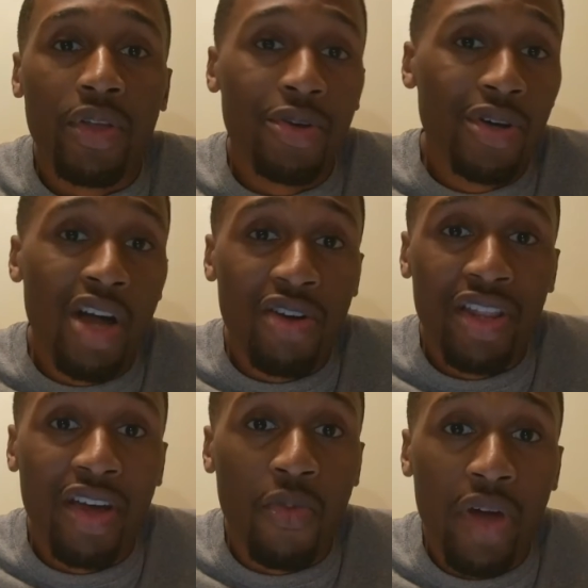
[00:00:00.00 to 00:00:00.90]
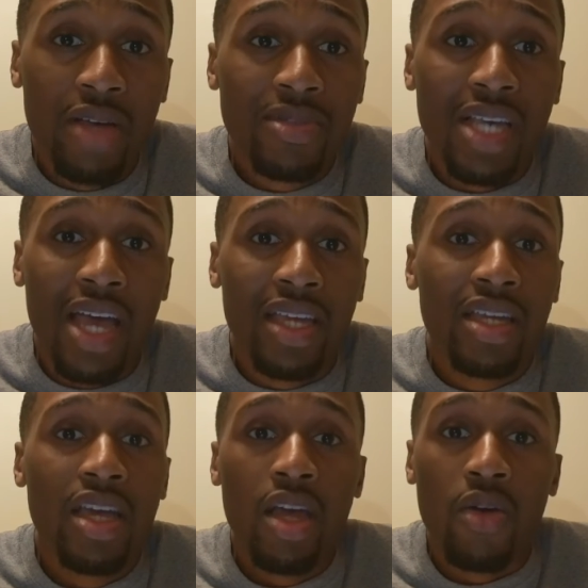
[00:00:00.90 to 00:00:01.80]
You'll go to their website,
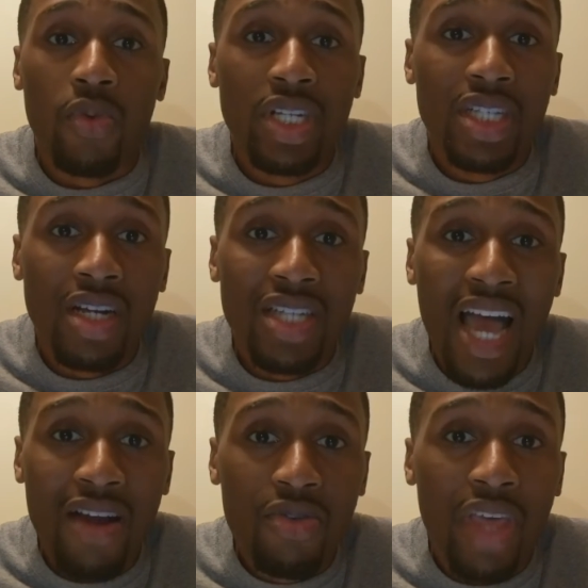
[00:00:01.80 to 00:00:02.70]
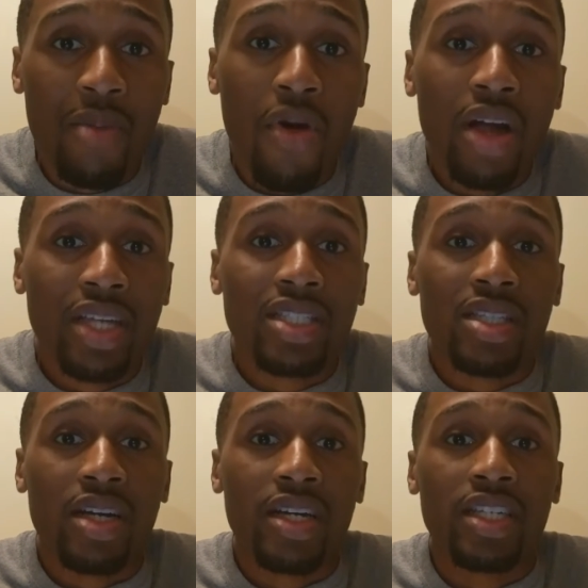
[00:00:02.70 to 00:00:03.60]
research how do they market to
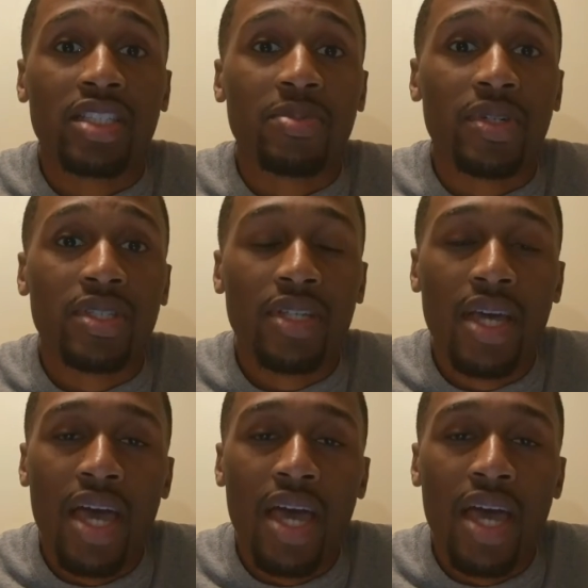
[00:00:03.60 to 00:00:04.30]
their customers?